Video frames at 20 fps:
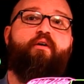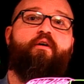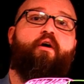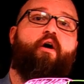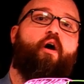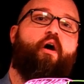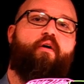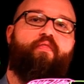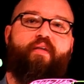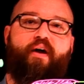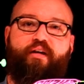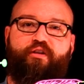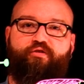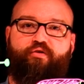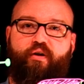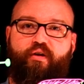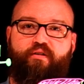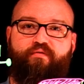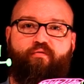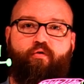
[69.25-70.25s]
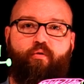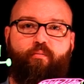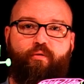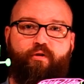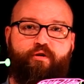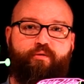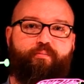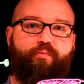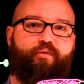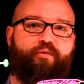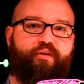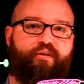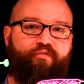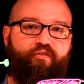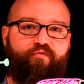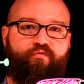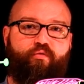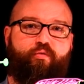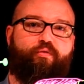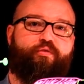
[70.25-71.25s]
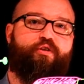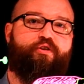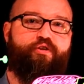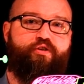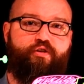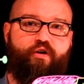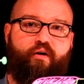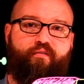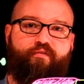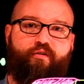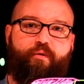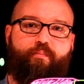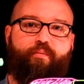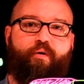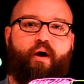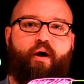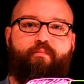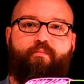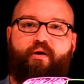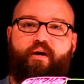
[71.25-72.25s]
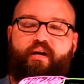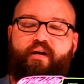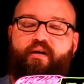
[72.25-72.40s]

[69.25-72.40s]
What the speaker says: on that transformer to pull different voltages off of the primary.